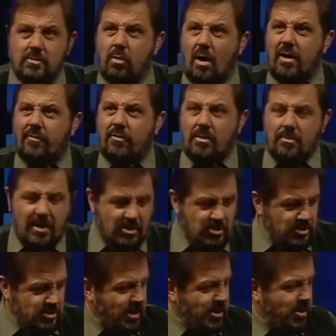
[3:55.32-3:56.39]
wife came in. She
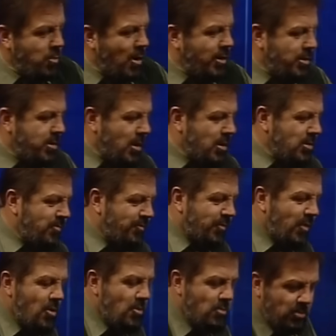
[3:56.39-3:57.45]
said, you want it on the
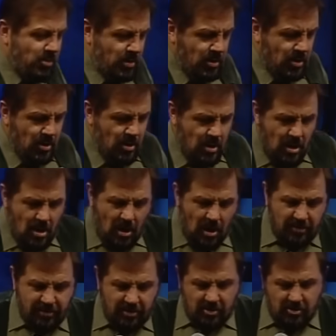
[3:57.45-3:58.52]
phone. I
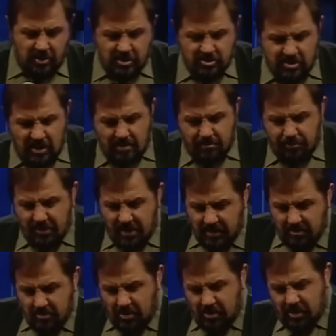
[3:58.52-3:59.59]
thought, Christ, that bloody
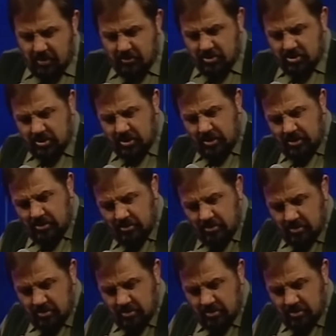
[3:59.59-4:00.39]
milking machine,